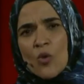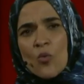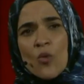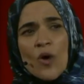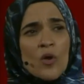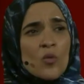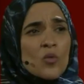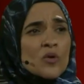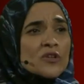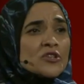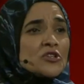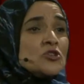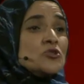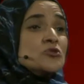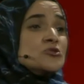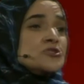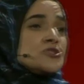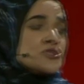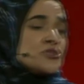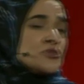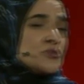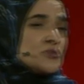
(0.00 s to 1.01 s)
What will you
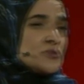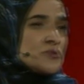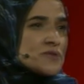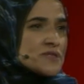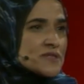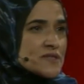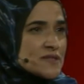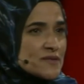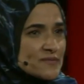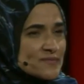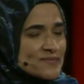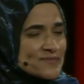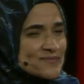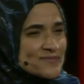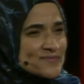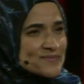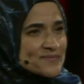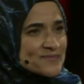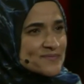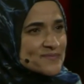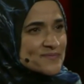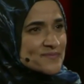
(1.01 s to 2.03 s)
choose?
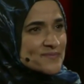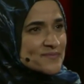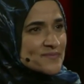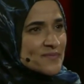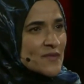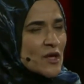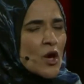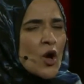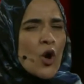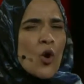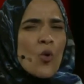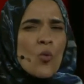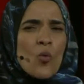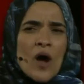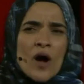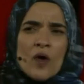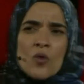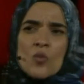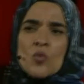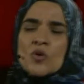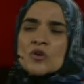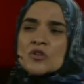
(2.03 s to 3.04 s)

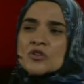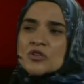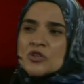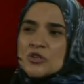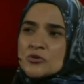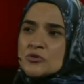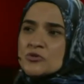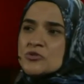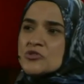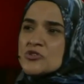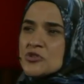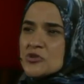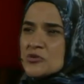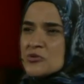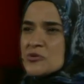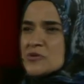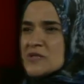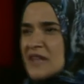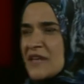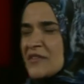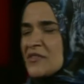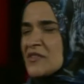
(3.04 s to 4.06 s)
What will you
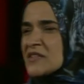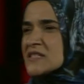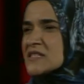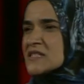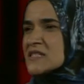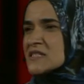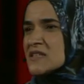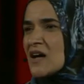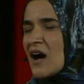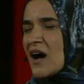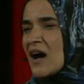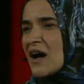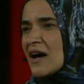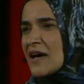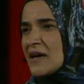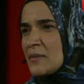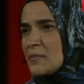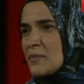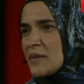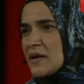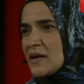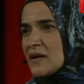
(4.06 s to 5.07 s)
choose at this
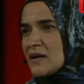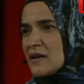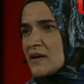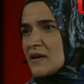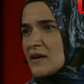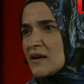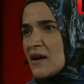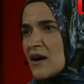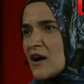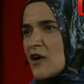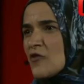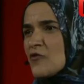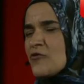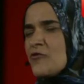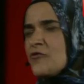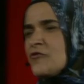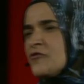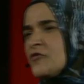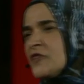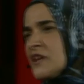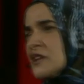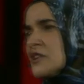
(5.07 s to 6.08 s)
time of
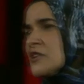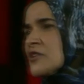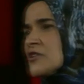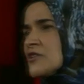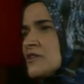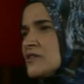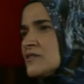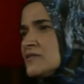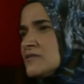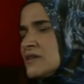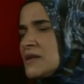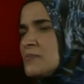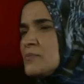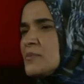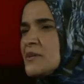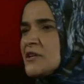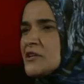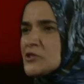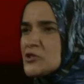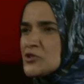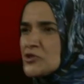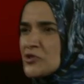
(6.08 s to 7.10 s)
fear and
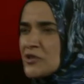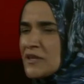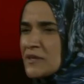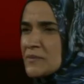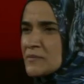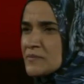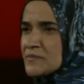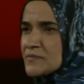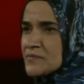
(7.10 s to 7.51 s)
bigotry?